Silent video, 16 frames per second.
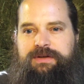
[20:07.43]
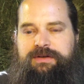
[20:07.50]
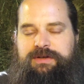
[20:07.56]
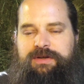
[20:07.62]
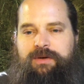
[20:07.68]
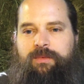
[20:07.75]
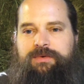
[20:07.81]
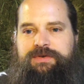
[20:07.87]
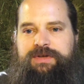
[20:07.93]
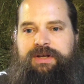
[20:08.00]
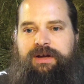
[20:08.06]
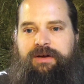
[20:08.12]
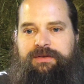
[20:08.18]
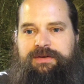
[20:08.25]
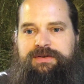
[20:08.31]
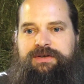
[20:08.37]
And so we'll see
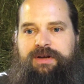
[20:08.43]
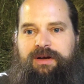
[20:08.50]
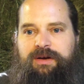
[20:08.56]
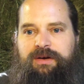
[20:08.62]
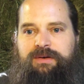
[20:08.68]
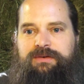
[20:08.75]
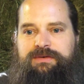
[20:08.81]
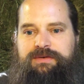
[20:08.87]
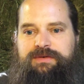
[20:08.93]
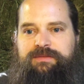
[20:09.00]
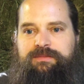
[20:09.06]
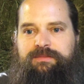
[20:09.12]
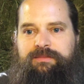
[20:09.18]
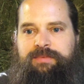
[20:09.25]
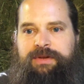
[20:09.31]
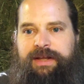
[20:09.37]
how this goes.
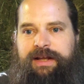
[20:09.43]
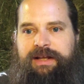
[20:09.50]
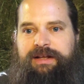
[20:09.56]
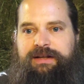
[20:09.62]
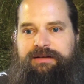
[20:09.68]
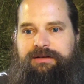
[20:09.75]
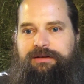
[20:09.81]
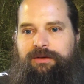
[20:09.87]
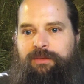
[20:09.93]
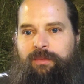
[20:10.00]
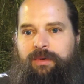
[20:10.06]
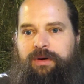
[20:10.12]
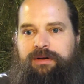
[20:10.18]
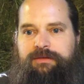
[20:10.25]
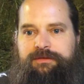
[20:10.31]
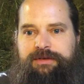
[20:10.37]
Planning to do
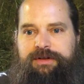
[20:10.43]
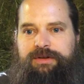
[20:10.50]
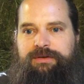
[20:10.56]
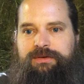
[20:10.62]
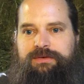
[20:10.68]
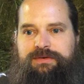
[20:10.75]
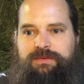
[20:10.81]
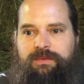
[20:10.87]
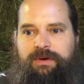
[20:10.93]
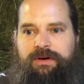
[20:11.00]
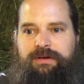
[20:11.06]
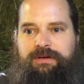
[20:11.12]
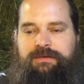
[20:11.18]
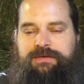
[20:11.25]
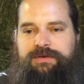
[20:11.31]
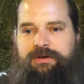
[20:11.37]
1 of news,
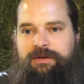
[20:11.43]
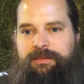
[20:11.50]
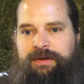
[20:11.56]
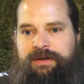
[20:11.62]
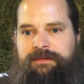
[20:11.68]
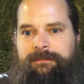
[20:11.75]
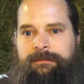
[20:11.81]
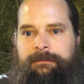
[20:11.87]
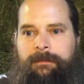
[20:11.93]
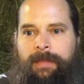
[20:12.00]
1 of sermon